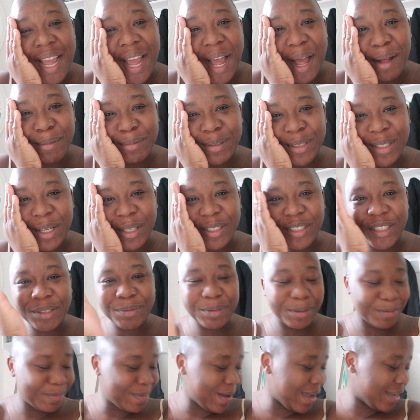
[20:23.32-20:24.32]
I'm so
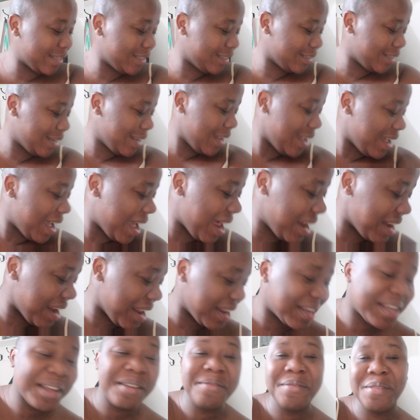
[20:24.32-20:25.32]
prepared. And
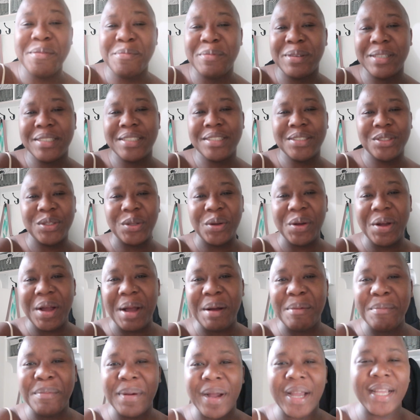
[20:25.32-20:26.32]
I give him money to
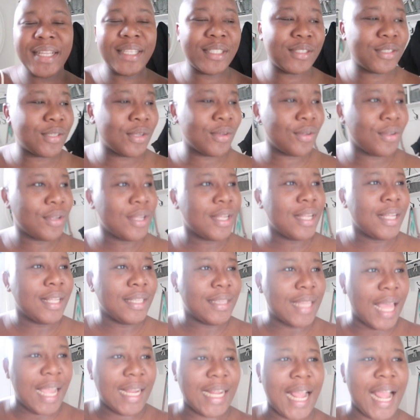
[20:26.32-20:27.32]
go and buy it too.
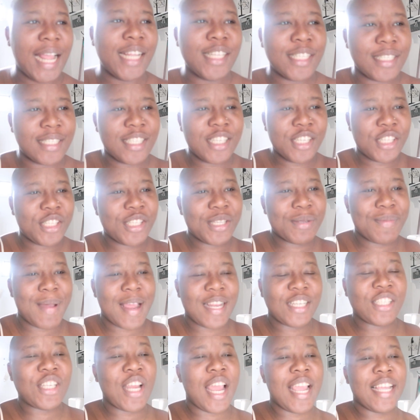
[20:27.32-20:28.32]
That guy is cheating my
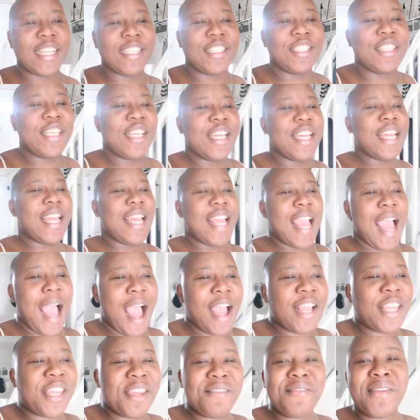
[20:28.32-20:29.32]
child.
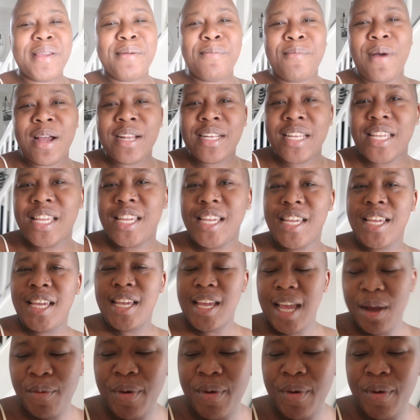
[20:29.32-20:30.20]
I give him money.